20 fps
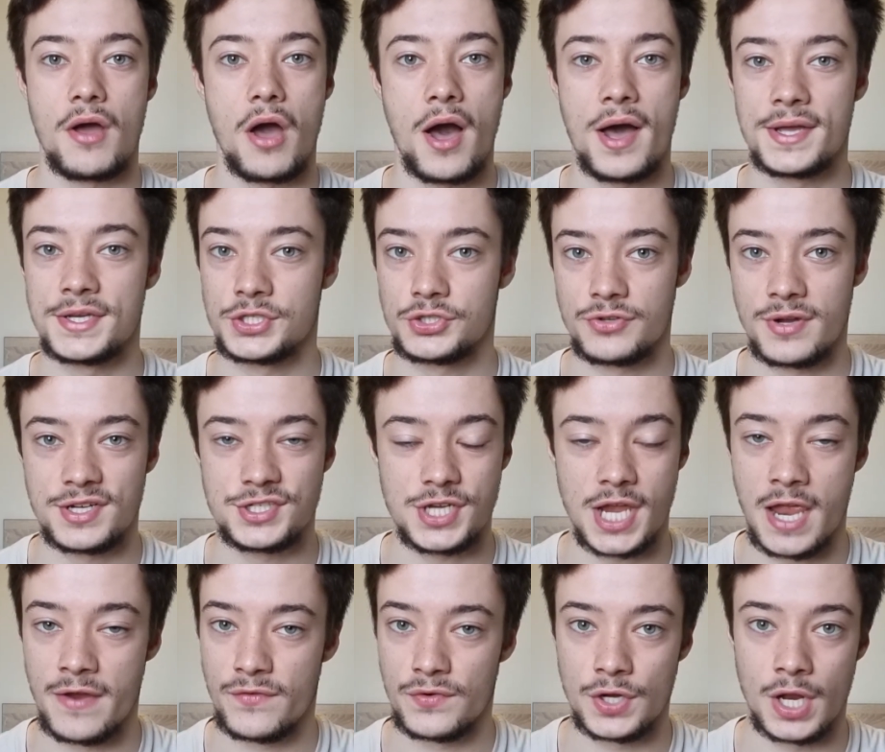I stretch
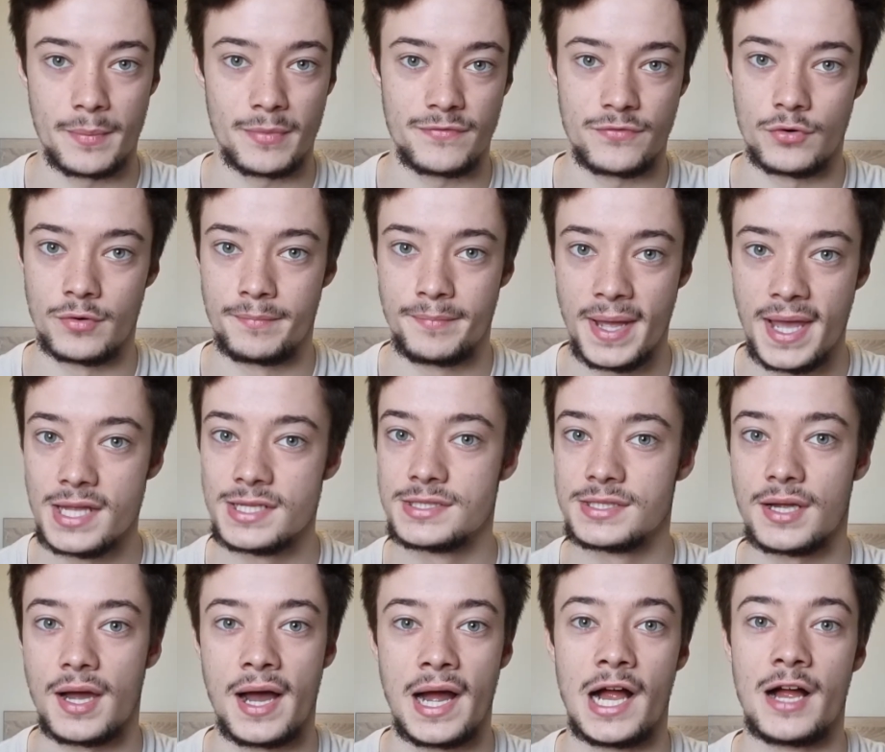every night before bed.
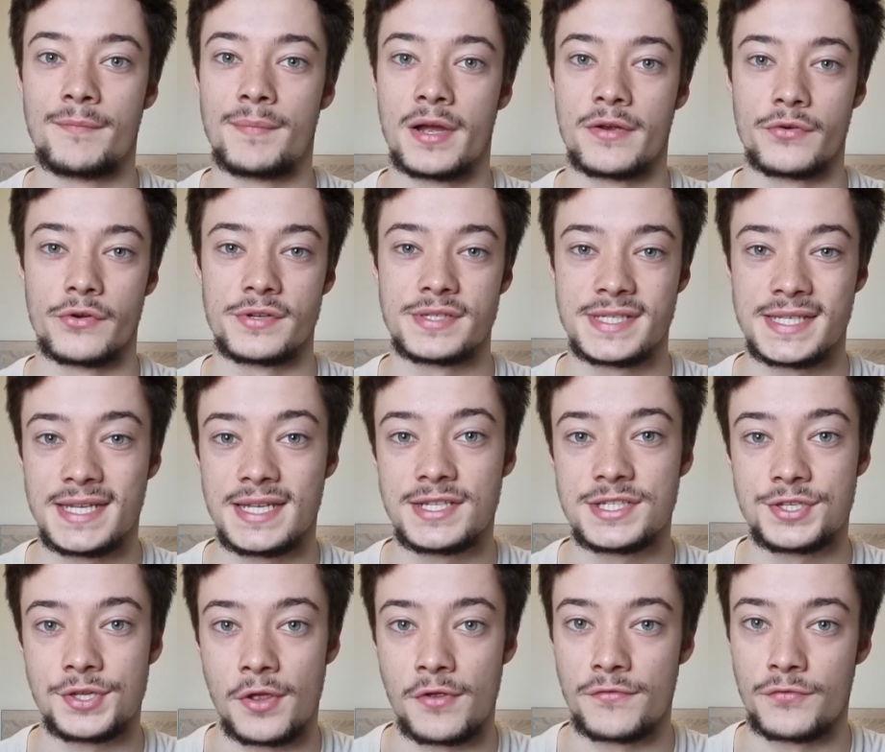I have my routine
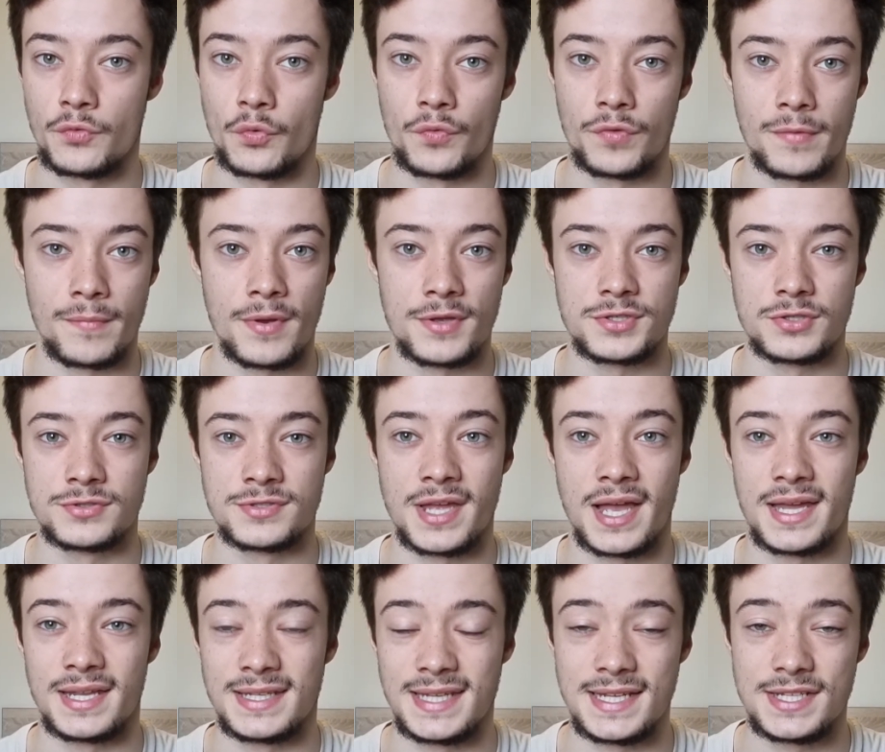to go through all the muscles that
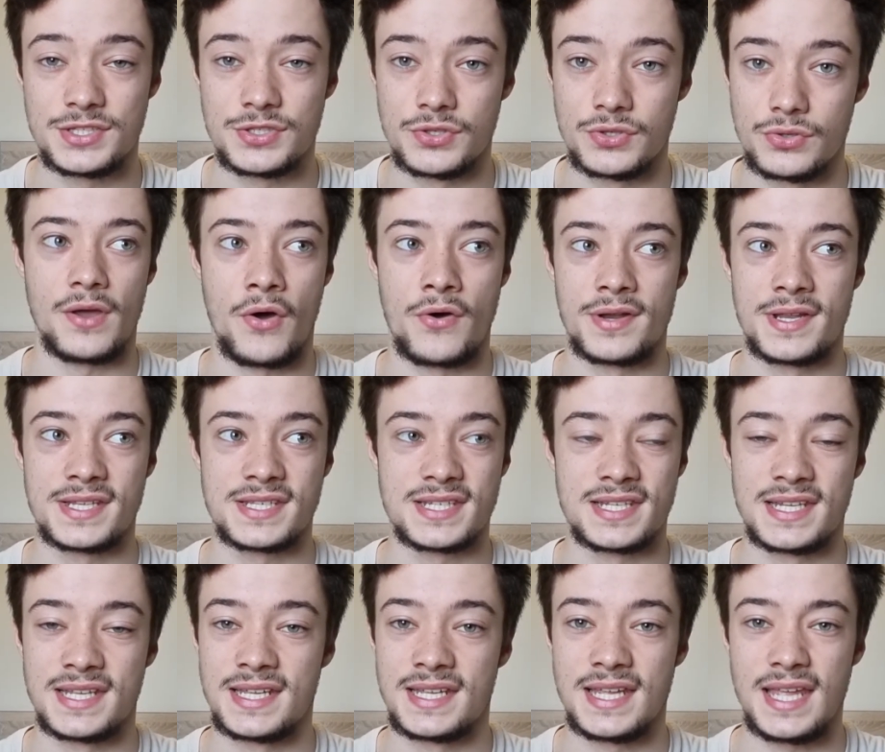I need to.
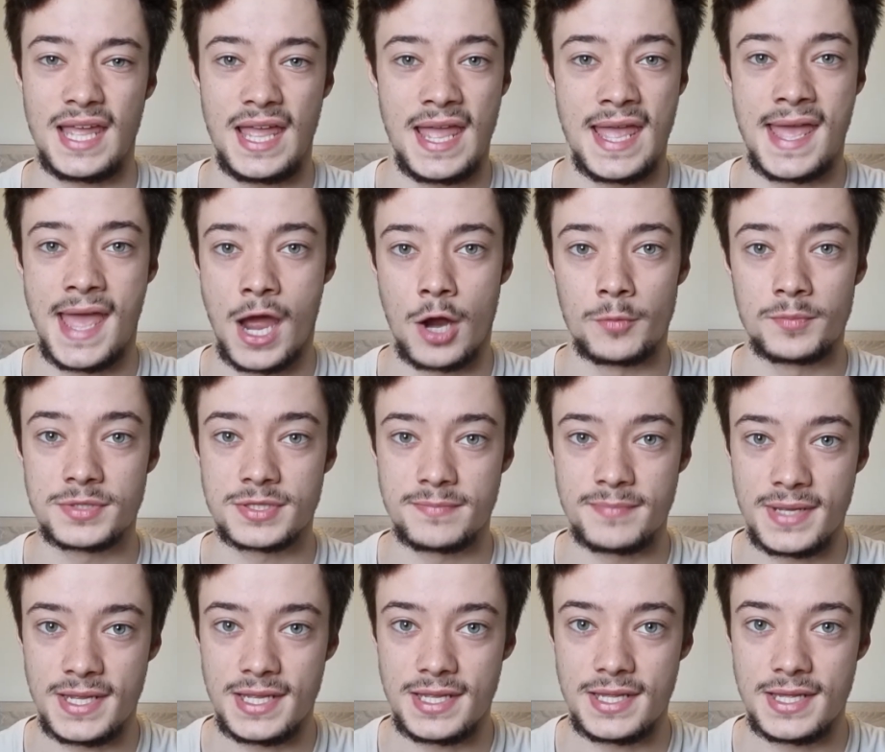Honestly, it helps
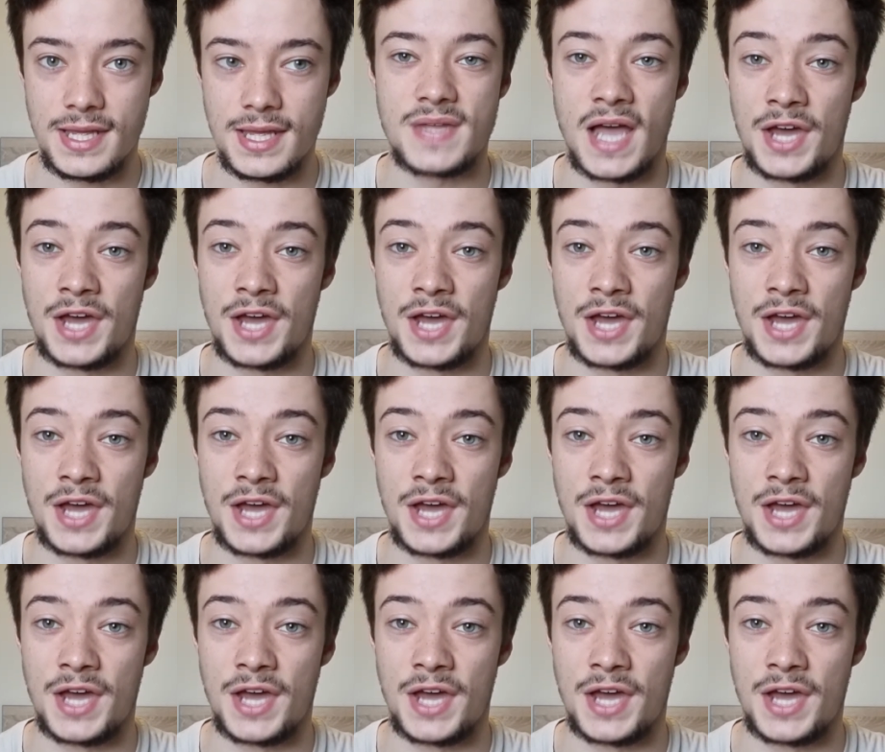me.